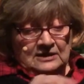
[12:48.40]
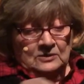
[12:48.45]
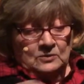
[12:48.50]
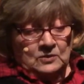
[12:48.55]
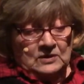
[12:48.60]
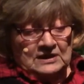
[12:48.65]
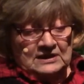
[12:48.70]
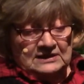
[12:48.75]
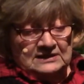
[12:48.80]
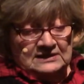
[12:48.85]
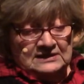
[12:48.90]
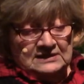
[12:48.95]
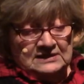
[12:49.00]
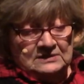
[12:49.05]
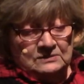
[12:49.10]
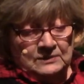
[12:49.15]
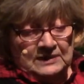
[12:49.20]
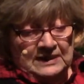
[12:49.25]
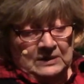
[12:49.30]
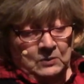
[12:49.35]
Once,
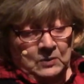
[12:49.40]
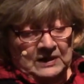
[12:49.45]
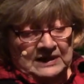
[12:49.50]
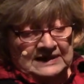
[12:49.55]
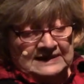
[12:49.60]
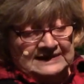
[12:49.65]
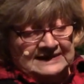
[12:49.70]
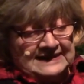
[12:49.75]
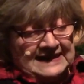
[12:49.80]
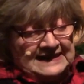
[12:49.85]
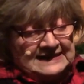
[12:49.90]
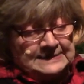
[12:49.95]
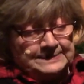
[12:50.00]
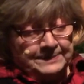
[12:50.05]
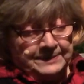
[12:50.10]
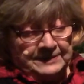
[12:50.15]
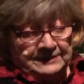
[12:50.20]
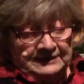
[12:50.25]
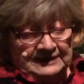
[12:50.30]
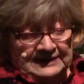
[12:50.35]
when he wanted
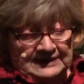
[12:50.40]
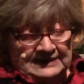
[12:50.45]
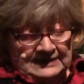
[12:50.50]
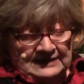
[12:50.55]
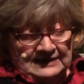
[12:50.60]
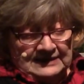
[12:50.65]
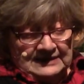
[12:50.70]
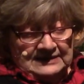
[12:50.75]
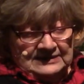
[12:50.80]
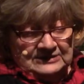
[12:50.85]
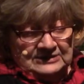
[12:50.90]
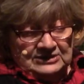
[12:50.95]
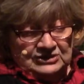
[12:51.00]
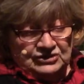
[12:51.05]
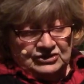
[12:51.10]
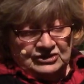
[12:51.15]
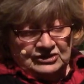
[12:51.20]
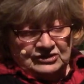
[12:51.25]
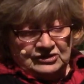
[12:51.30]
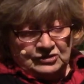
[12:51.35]
desperately to
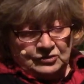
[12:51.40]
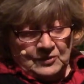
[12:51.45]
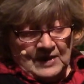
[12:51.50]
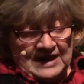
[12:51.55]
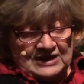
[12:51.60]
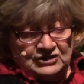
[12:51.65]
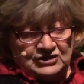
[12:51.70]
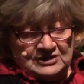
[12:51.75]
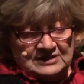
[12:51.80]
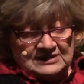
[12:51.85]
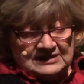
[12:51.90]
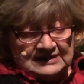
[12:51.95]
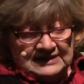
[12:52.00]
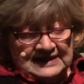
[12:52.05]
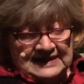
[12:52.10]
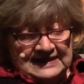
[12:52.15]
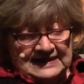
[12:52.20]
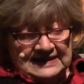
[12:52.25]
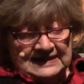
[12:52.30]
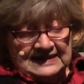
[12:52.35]
scratch his
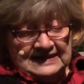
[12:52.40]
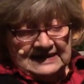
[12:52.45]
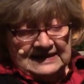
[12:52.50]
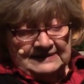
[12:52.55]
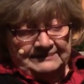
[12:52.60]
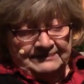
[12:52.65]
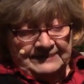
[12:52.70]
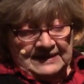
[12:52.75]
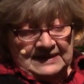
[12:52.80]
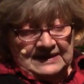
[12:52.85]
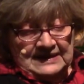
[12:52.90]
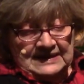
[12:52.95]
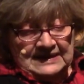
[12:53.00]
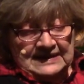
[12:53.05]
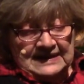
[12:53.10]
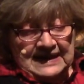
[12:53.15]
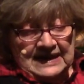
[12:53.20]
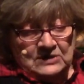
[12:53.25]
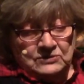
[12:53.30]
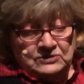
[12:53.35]
leg, he
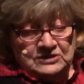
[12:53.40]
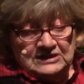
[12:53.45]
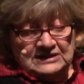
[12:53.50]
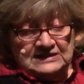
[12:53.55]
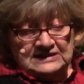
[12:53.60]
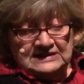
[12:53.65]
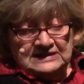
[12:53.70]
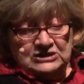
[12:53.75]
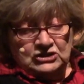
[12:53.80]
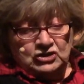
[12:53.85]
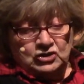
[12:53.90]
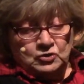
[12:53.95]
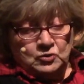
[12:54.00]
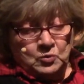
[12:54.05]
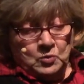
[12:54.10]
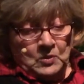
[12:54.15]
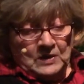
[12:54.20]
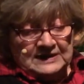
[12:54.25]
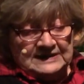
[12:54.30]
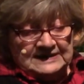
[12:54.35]
counted to
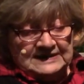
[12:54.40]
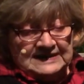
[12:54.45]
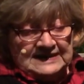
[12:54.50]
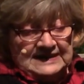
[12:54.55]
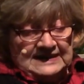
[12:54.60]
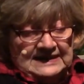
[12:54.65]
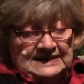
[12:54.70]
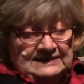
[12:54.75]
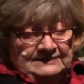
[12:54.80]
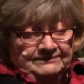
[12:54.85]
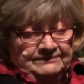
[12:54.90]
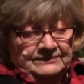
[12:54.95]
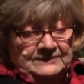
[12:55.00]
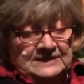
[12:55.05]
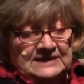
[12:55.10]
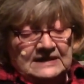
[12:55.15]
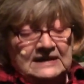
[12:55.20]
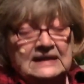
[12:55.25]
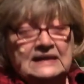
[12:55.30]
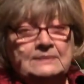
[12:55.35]
20
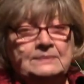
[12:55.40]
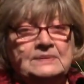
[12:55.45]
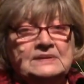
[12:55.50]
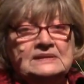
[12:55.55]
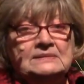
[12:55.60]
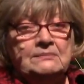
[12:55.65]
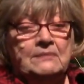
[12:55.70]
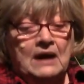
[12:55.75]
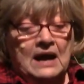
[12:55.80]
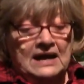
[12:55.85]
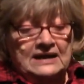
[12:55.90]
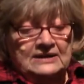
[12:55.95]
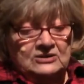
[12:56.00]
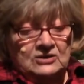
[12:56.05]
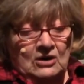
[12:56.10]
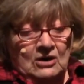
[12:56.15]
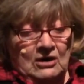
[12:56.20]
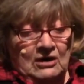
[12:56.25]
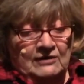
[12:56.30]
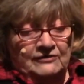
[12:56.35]
to keep his
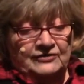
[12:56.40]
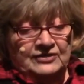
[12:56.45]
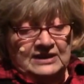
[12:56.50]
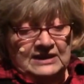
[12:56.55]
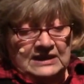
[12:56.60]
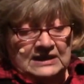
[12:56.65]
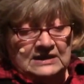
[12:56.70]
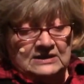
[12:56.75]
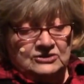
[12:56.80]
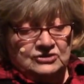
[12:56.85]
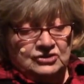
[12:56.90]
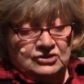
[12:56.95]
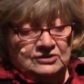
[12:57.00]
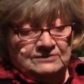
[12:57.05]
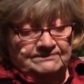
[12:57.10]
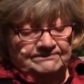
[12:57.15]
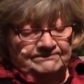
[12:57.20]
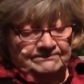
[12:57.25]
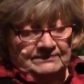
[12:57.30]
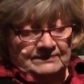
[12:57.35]
mind off the
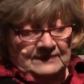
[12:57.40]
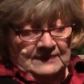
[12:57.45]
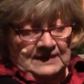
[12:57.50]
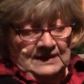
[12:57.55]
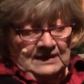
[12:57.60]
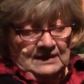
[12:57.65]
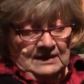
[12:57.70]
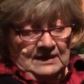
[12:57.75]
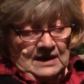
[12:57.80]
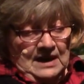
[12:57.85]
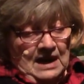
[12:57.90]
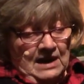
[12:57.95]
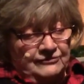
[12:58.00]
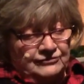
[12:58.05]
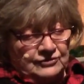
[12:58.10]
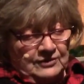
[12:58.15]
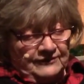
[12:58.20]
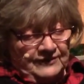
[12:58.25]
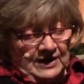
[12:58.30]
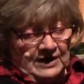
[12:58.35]
itch.
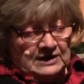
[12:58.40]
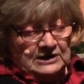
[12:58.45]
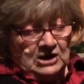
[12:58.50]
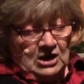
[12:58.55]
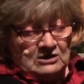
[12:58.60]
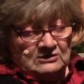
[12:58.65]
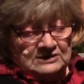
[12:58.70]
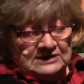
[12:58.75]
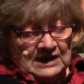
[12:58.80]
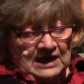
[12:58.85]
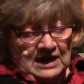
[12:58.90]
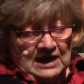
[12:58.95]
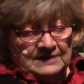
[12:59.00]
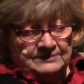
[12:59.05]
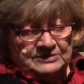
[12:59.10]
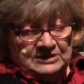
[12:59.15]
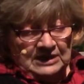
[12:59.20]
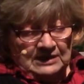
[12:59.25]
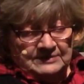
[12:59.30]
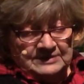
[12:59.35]
After a very long
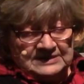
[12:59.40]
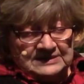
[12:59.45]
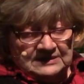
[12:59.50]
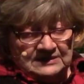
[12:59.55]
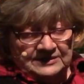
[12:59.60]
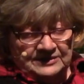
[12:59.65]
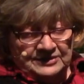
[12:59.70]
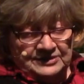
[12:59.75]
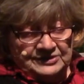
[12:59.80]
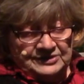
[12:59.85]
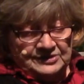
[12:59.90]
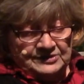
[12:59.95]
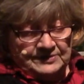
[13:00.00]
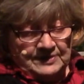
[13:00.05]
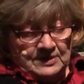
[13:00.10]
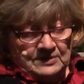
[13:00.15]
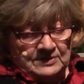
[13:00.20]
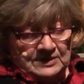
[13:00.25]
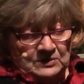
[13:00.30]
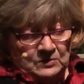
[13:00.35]
time, Thomas cleared his
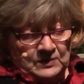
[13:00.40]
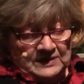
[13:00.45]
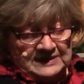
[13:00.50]
throat and